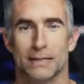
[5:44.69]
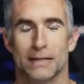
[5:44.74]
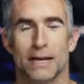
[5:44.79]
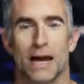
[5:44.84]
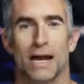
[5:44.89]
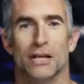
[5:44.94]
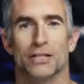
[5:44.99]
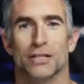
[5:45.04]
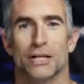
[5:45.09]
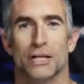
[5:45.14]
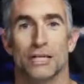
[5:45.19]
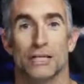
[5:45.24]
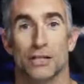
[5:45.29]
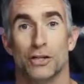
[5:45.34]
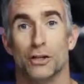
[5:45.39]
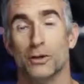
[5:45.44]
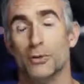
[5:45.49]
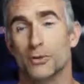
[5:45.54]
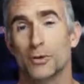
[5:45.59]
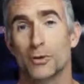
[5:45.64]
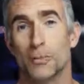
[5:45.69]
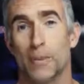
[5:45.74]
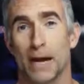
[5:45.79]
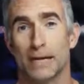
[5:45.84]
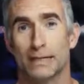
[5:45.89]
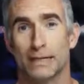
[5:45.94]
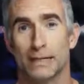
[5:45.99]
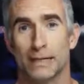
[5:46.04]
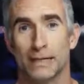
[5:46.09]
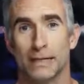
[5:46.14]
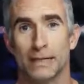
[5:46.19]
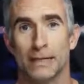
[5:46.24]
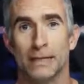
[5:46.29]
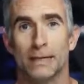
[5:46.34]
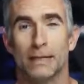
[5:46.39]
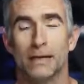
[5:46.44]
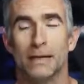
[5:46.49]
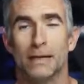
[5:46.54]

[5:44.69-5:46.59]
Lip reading: It actually has a huge capacity.